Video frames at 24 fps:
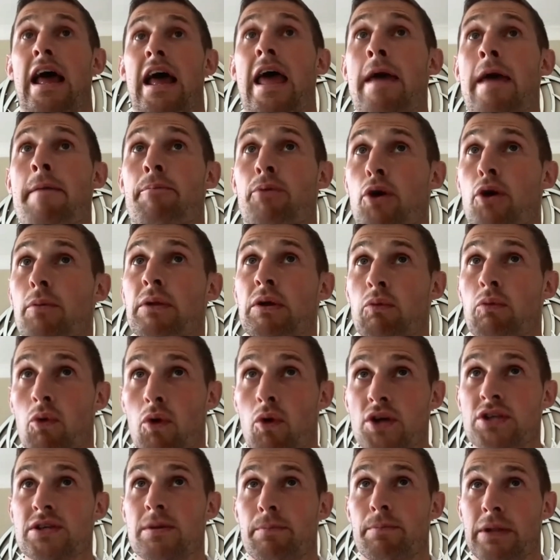it probably
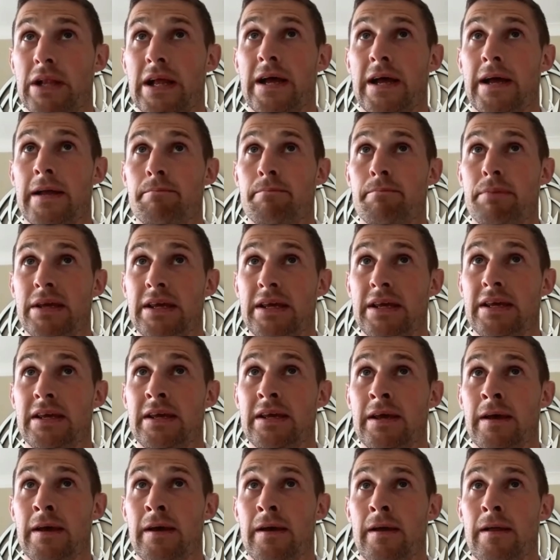was a plan
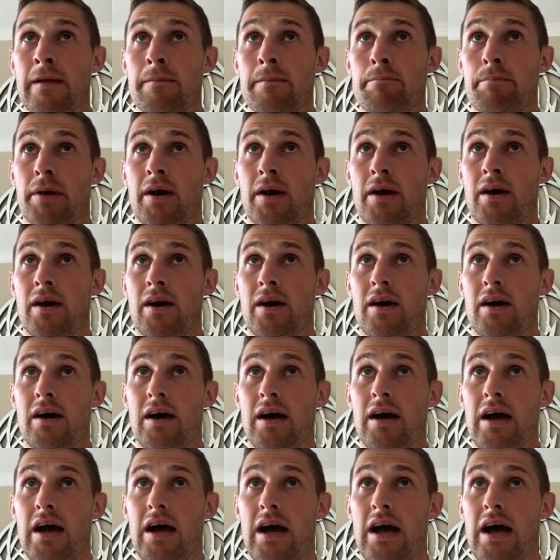B, but
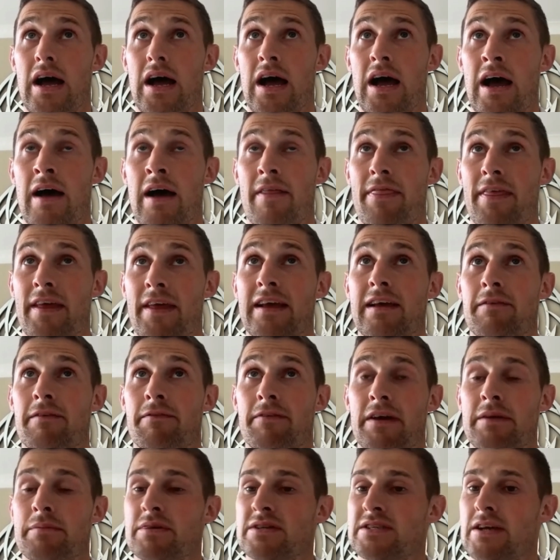I think I
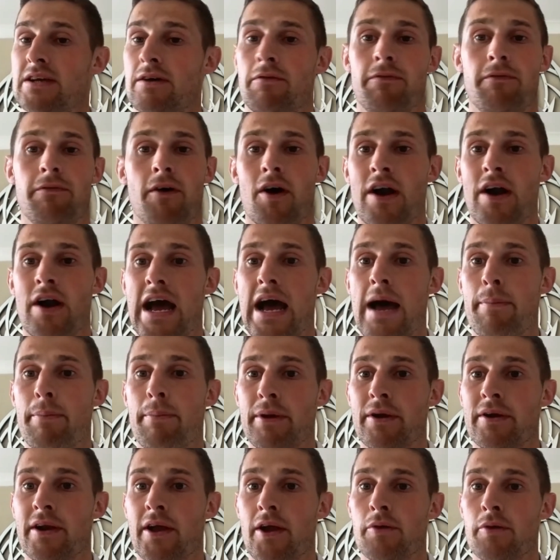find myself far
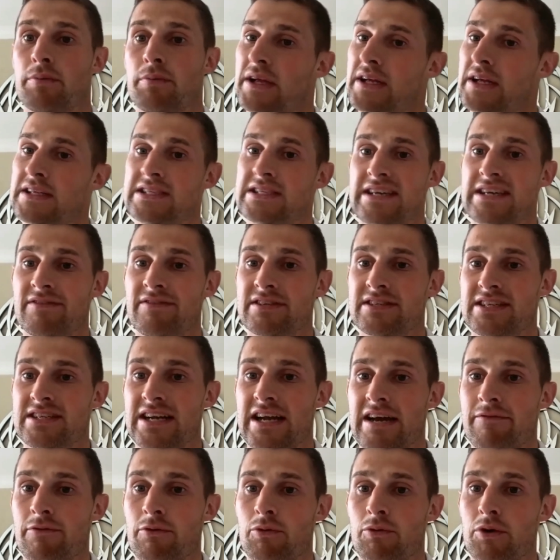happier now playing sevens than I
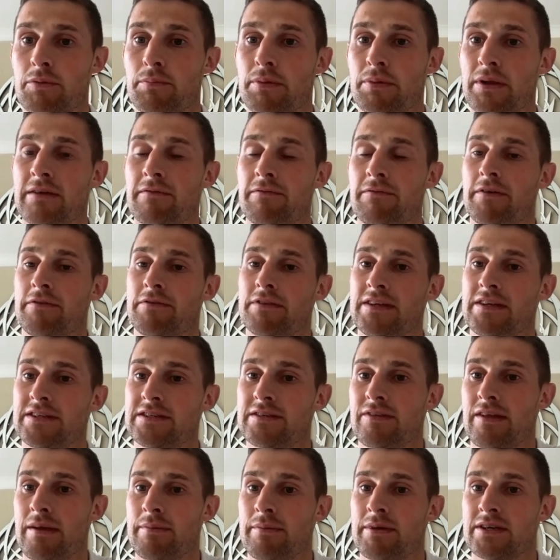ever would playing 15s,
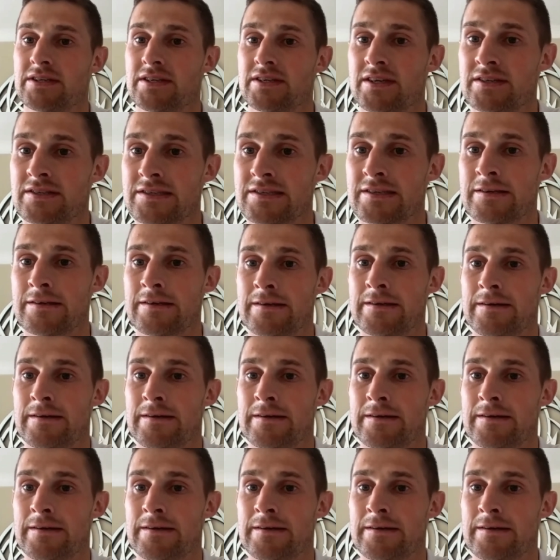if that makes sense.